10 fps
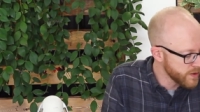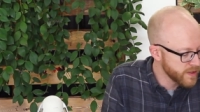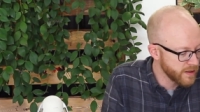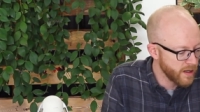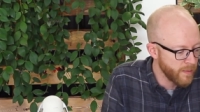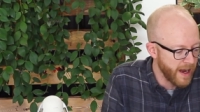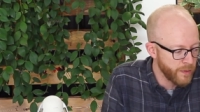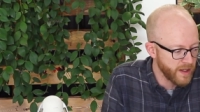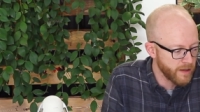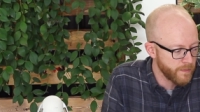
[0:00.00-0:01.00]
using them. I
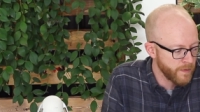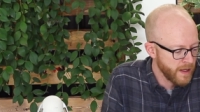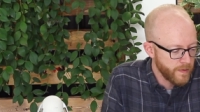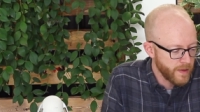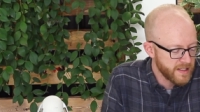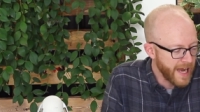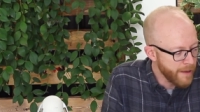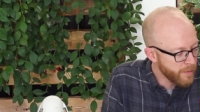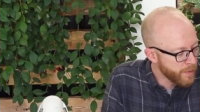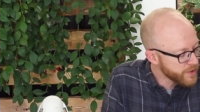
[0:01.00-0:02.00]
think if the
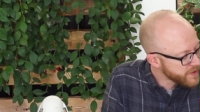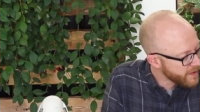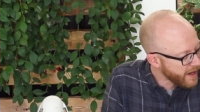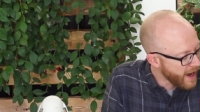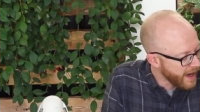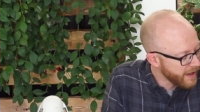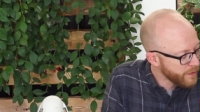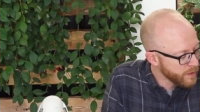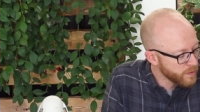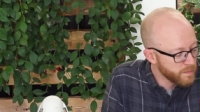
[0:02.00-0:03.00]
type of person that I
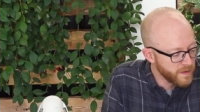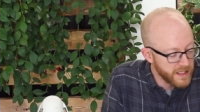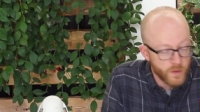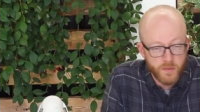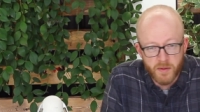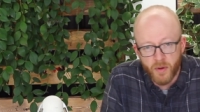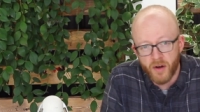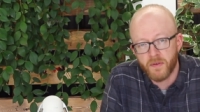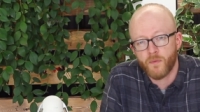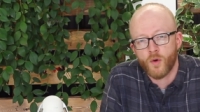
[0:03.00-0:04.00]
think would, these would be
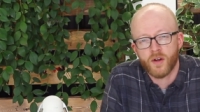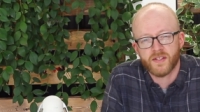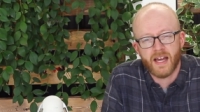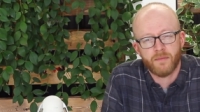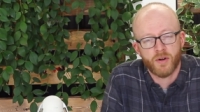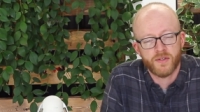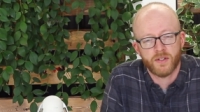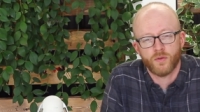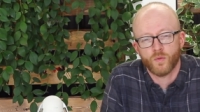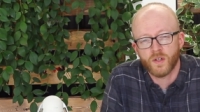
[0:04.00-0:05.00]
perfect for is that
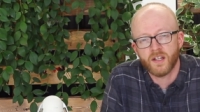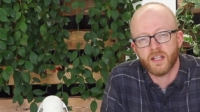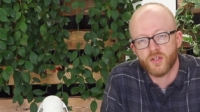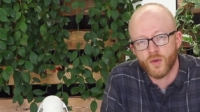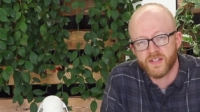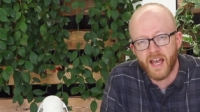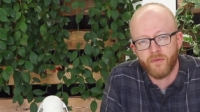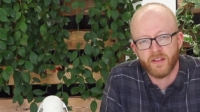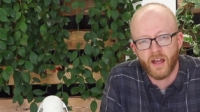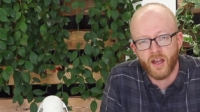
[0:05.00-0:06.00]
person who really enjoys
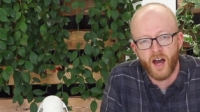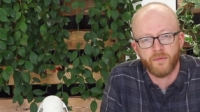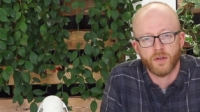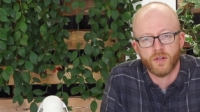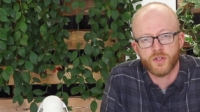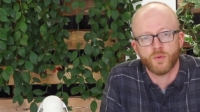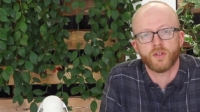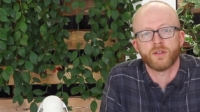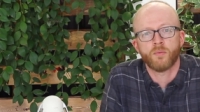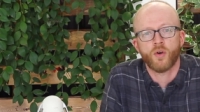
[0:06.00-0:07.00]
having that coffee ritual
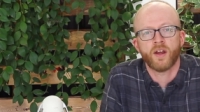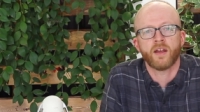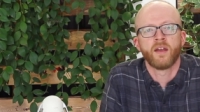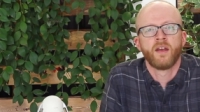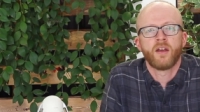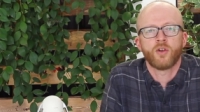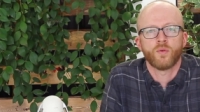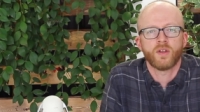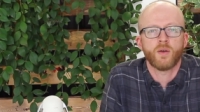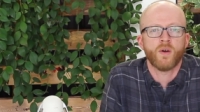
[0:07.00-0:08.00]
in the morning, who
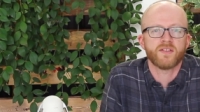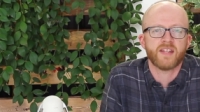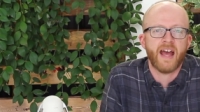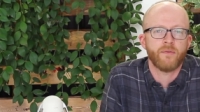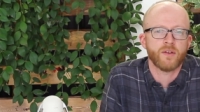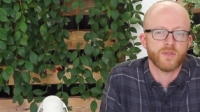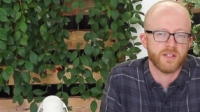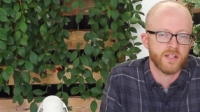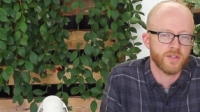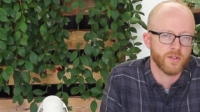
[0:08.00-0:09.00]
really wants to have those
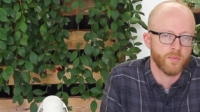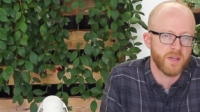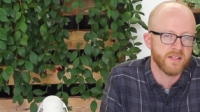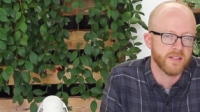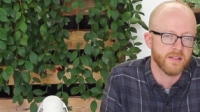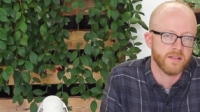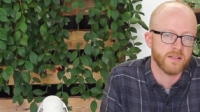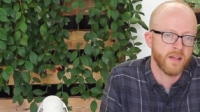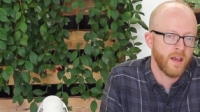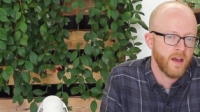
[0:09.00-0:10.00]
additional
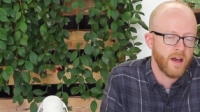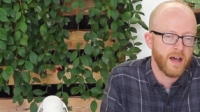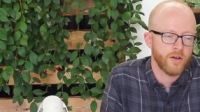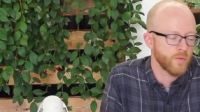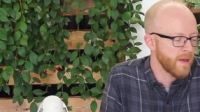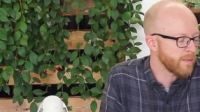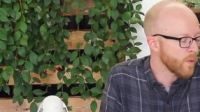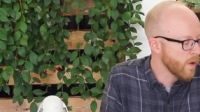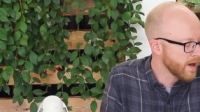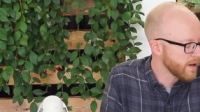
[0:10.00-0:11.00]
pieces, uh, who maybe
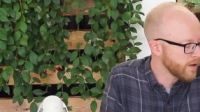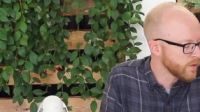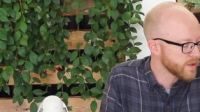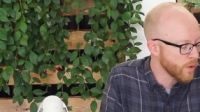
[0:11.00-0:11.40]
want who's